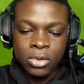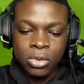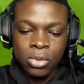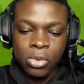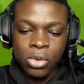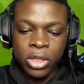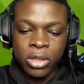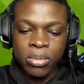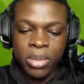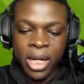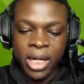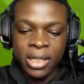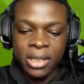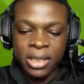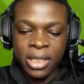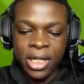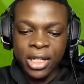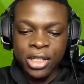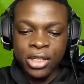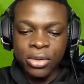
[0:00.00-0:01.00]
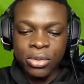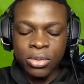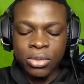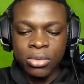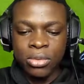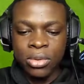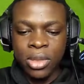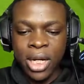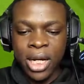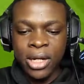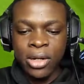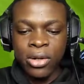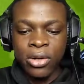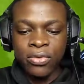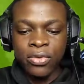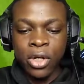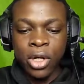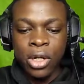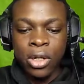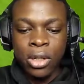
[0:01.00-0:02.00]
Koulibaly, thank you. I
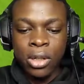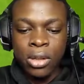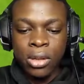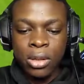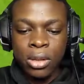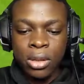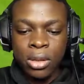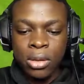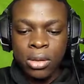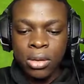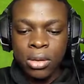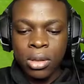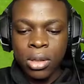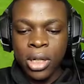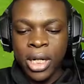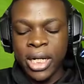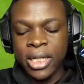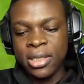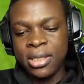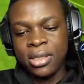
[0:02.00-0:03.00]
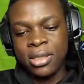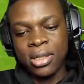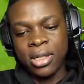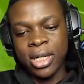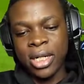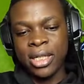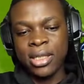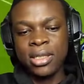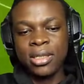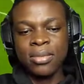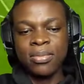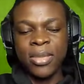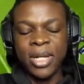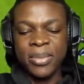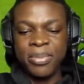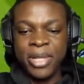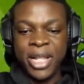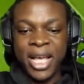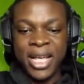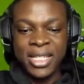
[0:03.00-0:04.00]
love it. Alright, alright. My
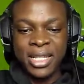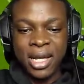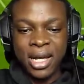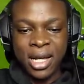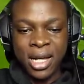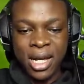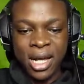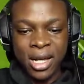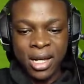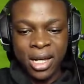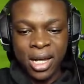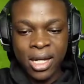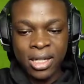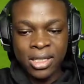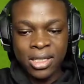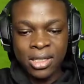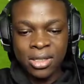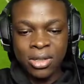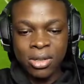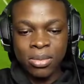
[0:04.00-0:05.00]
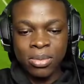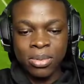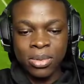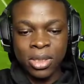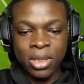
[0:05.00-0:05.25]
players are, are acting up.